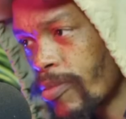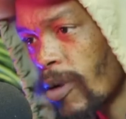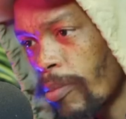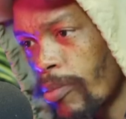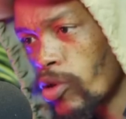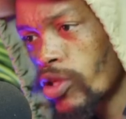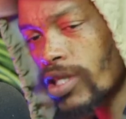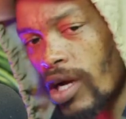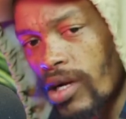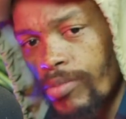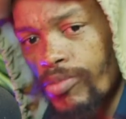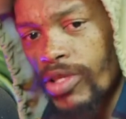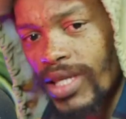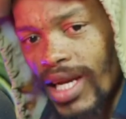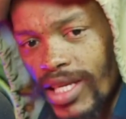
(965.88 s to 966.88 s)
push out
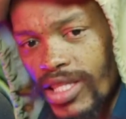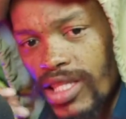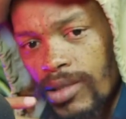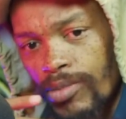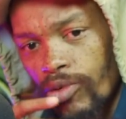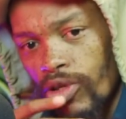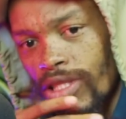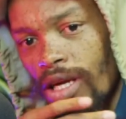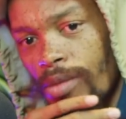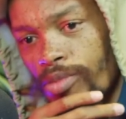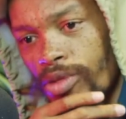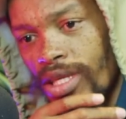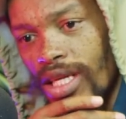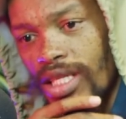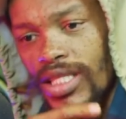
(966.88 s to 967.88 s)
productions.
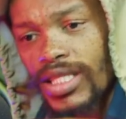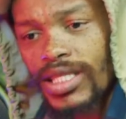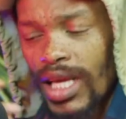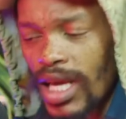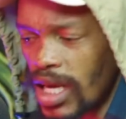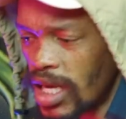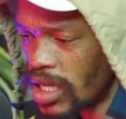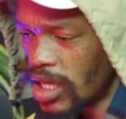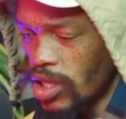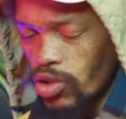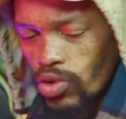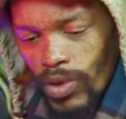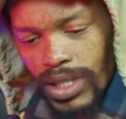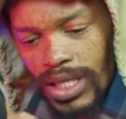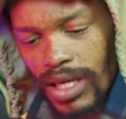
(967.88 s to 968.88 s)
Let's
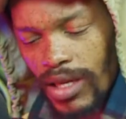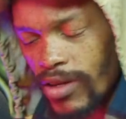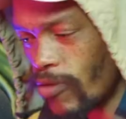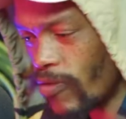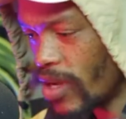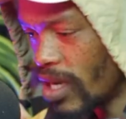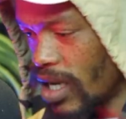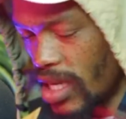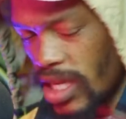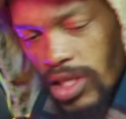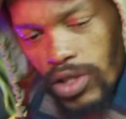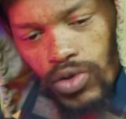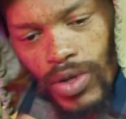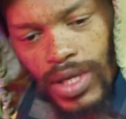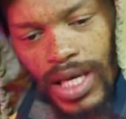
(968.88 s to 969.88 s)
do a telenovela,
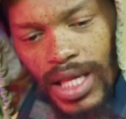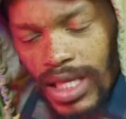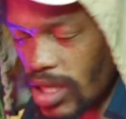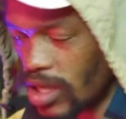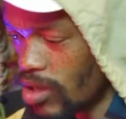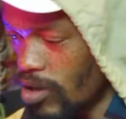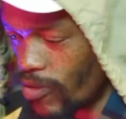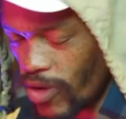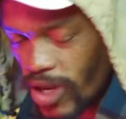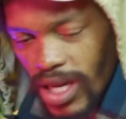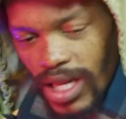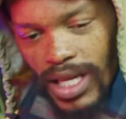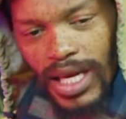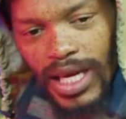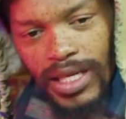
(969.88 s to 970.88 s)
let's do another
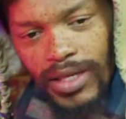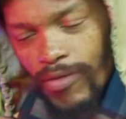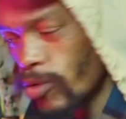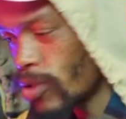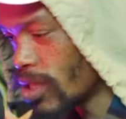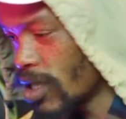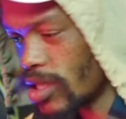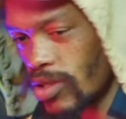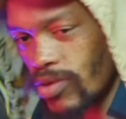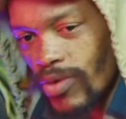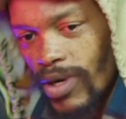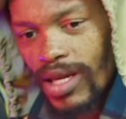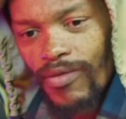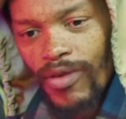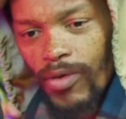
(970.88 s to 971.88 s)
telenovela, 84 seasons,
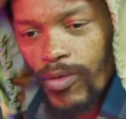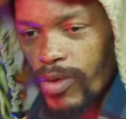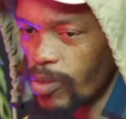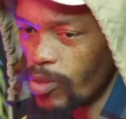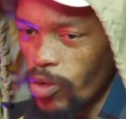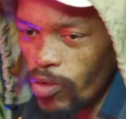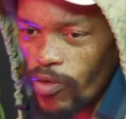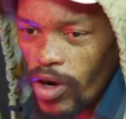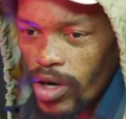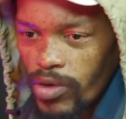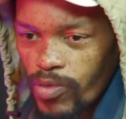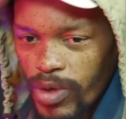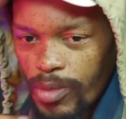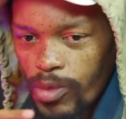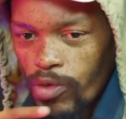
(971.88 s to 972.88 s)
whatever. We move
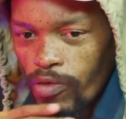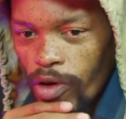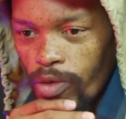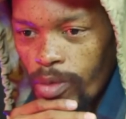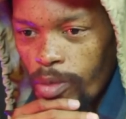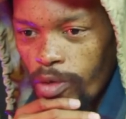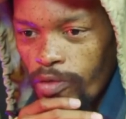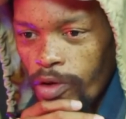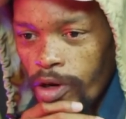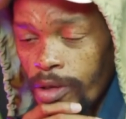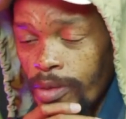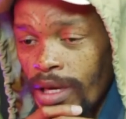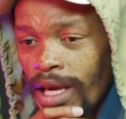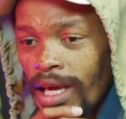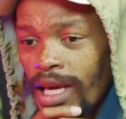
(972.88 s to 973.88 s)

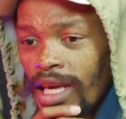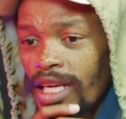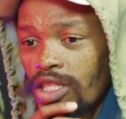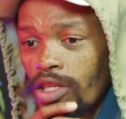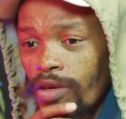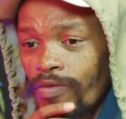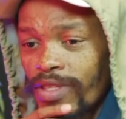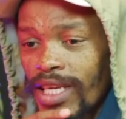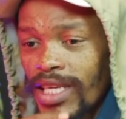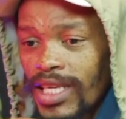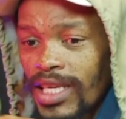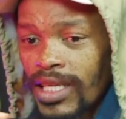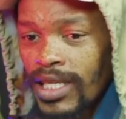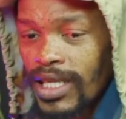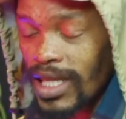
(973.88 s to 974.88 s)
on, instead of
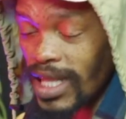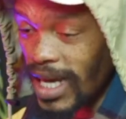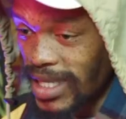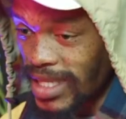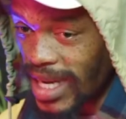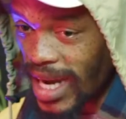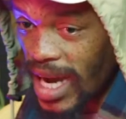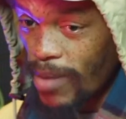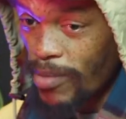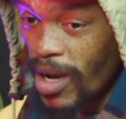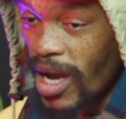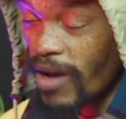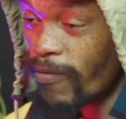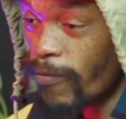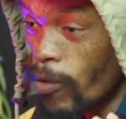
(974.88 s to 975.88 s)
taking that time
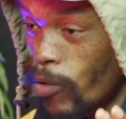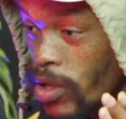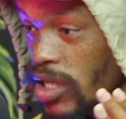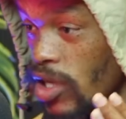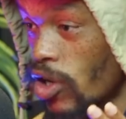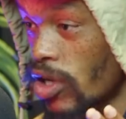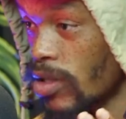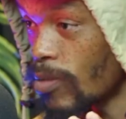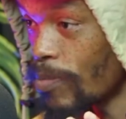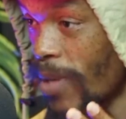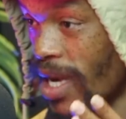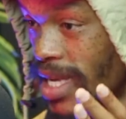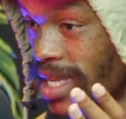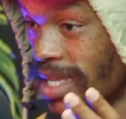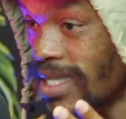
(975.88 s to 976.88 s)
and focusing on
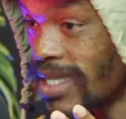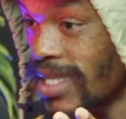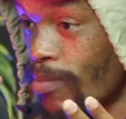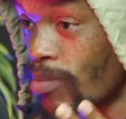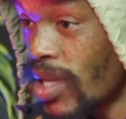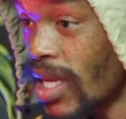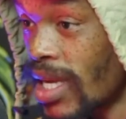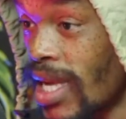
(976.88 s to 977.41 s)
making something